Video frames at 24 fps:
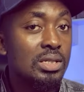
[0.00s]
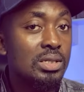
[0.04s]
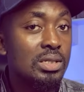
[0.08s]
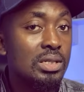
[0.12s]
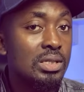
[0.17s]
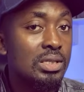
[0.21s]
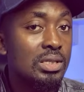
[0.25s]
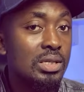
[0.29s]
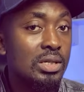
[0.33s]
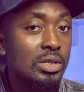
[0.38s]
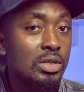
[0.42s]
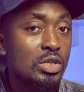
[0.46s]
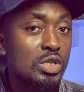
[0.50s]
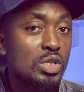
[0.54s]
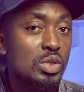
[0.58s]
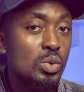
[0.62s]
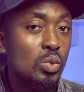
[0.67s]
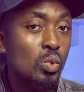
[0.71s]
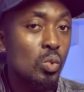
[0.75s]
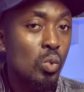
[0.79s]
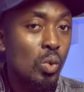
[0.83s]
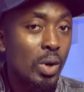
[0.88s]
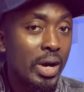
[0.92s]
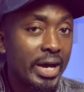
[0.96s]
details
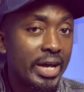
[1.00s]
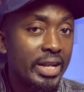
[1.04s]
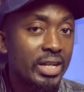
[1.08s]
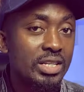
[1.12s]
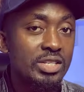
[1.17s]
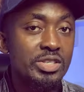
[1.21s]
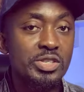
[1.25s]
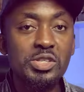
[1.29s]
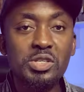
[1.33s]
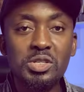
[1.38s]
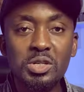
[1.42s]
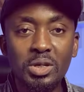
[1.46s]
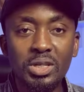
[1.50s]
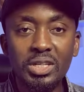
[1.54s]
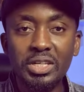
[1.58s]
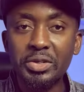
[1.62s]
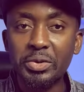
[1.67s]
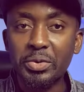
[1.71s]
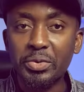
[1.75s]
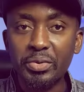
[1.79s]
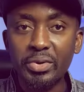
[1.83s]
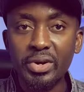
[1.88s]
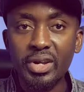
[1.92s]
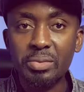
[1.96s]
while
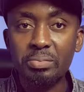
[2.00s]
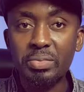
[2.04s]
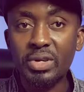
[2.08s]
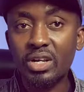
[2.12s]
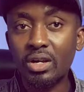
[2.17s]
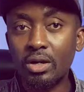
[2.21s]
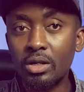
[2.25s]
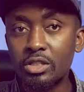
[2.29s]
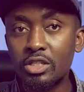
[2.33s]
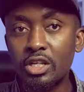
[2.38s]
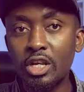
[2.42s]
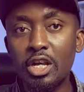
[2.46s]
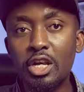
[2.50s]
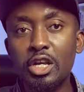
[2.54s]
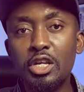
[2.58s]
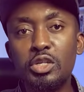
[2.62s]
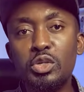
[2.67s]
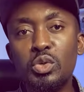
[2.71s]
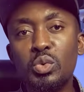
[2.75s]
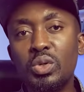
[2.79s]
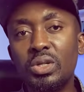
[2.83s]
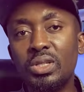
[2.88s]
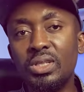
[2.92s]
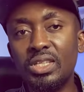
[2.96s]
installing Gray, because
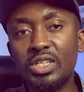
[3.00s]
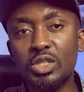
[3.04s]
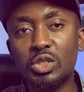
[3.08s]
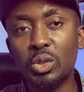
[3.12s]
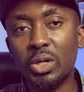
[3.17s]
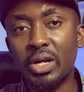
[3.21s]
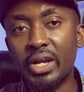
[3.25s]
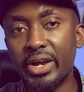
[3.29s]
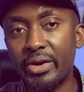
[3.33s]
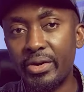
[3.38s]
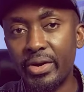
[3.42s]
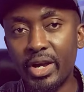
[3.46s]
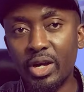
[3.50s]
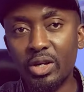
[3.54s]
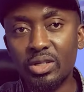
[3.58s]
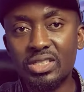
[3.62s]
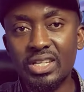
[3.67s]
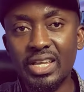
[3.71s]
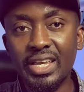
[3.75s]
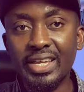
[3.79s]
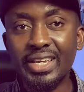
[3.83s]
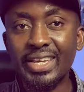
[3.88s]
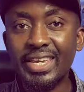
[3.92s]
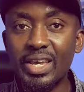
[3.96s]
you will need to carry
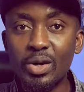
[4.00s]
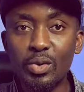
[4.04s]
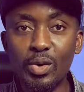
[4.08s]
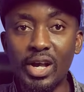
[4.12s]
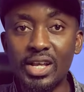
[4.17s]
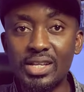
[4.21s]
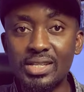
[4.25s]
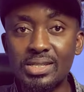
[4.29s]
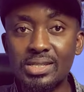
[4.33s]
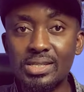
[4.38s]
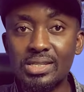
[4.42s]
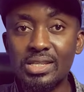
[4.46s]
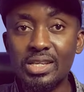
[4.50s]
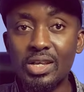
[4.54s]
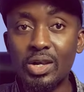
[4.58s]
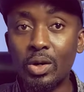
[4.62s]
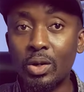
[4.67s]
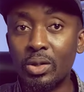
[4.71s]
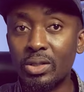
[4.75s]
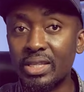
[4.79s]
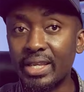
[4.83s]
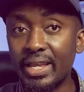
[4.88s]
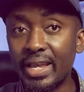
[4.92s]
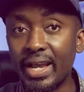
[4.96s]
out a KYC
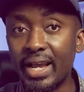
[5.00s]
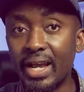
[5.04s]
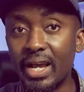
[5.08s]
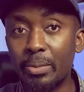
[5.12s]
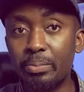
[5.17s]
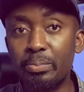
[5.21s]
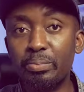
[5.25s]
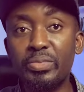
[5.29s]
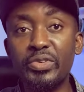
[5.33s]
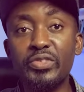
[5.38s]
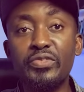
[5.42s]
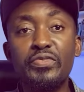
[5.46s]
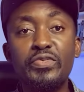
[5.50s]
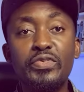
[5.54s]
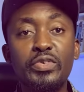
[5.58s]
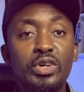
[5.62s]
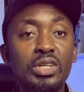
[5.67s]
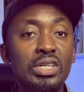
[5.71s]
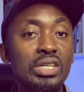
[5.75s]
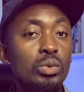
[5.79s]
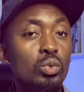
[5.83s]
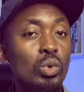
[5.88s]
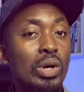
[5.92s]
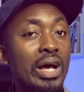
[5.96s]
on the app before
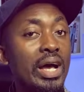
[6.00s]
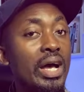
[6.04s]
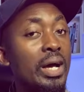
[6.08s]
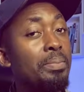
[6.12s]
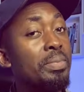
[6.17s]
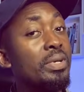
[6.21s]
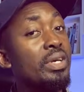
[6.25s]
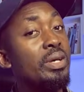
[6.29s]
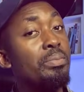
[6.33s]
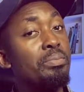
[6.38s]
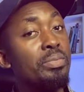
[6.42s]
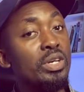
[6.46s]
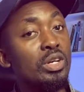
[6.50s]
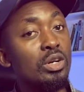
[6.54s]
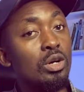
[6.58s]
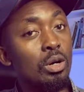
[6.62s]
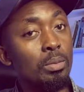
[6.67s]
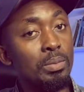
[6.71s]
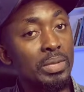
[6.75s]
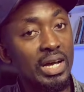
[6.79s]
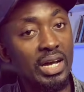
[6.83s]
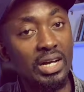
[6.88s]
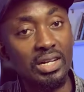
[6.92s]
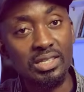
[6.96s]
the app can
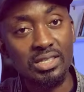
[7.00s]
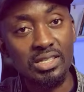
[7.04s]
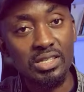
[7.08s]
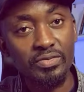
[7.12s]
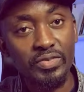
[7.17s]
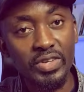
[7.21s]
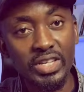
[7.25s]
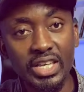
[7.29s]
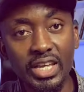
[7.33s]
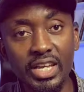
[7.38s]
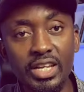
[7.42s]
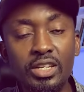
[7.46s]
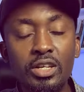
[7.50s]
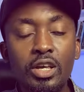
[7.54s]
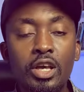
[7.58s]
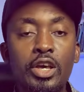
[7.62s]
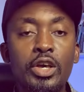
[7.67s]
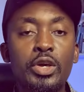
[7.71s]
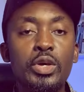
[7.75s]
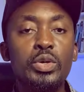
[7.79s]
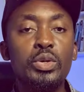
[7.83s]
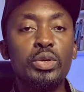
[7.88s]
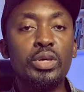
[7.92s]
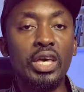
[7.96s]
become active. Again,
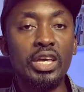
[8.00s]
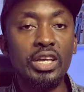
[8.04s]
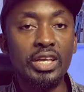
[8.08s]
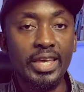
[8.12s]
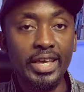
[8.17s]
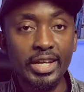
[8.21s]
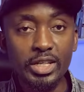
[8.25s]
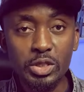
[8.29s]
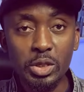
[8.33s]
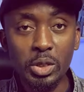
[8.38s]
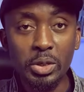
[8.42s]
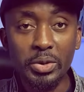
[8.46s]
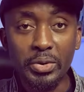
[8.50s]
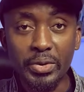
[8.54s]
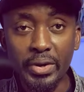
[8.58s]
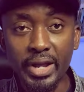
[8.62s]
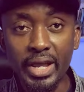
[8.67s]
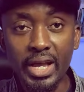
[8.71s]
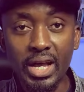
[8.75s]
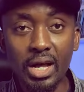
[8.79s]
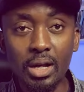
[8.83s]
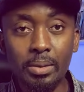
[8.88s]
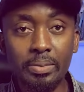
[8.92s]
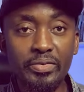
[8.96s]
you can get your Gray
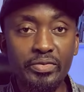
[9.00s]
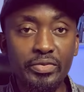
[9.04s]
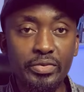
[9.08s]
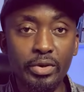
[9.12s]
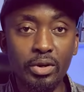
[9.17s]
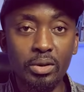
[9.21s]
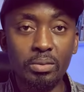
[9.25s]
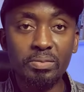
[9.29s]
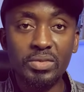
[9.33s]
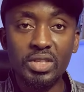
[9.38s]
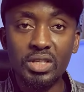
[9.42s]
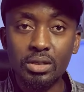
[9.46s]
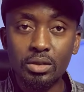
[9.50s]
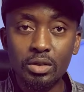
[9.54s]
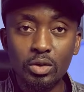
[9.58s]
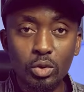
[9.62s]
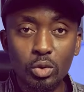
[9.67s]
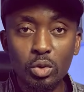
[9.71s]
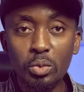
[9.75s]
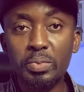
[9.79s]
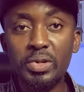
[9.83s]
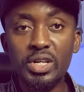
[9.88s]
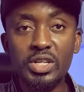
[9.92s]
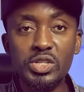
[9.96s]
app from the
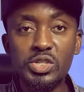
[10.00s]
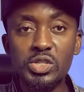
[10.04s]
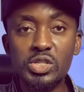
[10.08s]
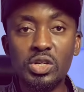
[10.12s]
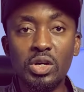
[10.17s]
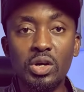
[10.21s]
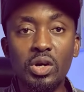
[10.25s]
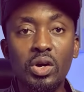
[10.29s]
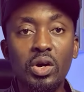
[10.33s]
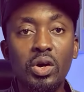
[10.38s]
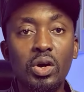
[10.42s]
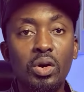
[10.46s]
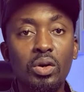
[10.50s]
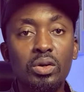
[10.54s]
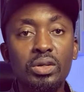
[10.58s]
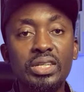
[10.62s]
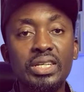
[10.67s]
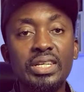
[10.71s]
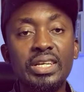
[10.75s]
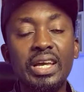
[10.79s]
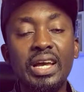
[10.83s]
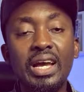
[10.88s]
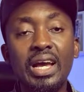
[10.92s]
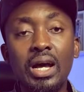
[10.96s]
Google Play Store or
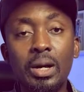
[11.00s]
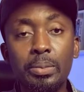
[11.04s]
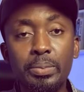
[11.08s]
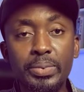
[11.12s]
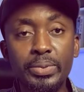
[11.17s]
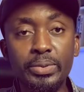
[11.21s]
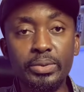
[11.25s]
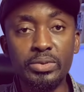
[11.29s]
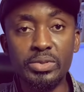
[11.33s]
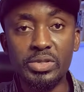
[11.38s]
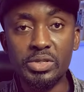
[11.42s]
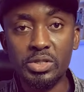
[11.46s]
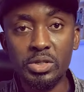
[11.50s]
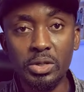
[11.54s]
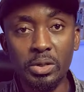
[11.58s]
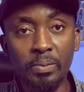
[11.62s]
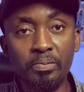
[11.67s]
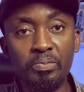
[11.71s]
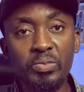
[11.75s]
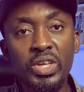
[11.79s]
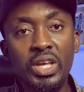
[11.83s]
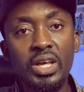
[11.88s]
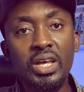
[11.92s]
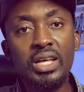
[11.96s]
the Apple
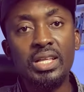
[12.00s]
Store.